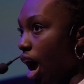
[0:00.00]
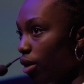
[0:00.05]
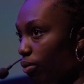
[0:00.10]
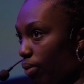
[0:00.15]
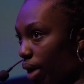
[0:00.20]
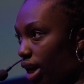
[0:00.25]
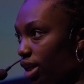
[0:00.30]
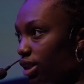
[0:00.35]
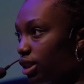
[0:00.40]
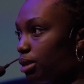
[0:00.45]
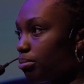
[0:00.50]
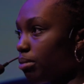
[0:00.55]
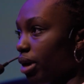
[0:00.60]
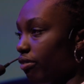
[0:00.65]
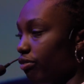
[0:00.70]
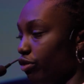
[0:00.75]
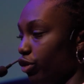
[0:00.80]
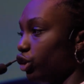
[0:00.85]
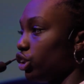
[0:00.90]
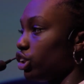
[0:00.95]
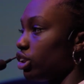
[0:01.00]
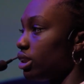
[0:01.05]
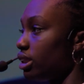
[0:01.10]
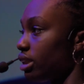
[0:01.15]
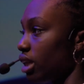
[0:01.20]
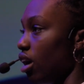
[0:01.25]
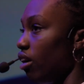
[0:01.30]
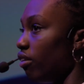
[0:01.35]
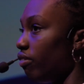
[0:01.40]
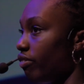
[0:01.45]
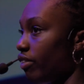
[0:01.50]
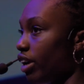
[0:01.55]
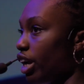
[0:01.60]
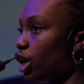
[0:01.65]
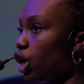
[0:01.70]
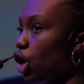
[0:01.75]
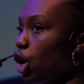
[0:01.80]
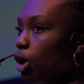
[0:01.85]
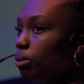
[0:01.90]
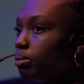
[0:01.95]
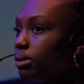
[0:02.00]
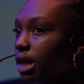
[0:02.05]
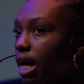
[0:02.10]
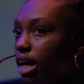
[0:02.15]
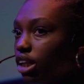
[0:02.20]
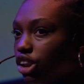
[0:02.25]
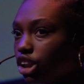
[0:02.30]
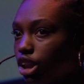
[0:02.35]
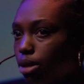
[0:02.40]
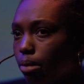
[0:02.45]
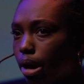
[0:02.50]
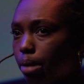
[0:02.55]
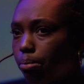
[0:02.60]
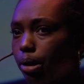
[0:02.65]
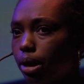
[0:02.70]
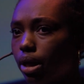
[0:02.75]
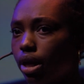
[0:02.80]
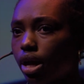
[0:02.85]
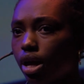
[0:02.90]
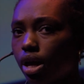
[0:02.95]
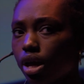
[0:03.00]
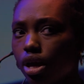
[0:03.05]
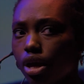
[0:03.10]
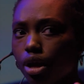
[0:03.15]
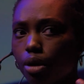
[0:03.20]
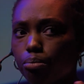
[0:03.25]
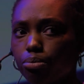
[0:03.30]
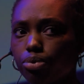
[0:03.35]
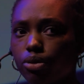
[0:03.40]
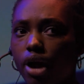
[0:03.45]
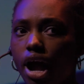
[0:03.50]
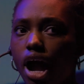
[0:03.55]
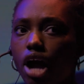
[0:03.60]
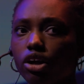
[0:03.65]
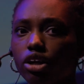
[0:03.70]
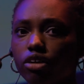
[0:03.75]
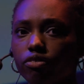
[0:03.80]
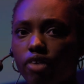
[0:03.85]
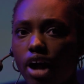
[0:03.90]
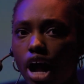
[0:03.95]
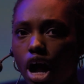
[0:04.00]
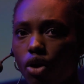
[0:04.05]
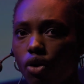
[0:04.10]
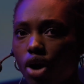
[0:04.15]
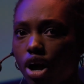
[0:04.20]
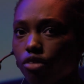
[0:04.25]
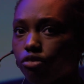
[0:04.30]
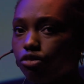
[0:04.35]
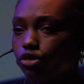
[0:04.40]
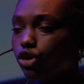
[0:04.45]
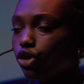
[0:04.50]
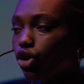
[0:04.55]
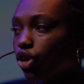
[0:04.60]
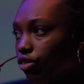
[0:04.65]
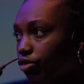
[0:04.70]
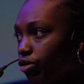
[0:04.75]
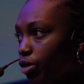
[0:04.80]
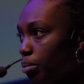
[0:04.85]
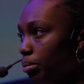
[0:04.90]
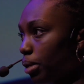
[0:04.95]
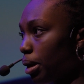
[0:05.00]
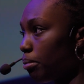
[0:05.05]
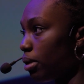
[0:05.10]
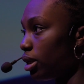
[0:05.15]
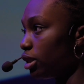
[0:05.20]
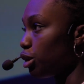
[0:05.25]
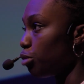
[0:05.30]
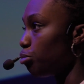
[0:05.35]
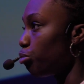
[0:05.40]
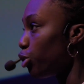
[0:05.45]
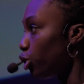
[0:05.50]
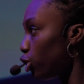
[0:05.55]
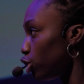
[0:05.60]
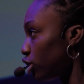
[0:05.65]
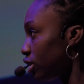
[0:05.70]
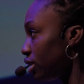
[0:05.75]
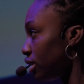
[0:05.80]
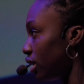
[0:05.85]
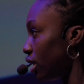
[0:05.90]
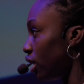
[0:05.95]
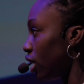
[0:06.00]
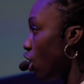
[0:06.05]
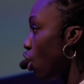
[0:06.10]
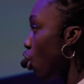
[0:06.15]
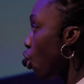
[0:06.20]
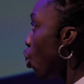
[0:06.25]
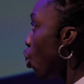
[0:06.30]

I write to my future self in hopes that she may be proud of how I've grown from them as a person,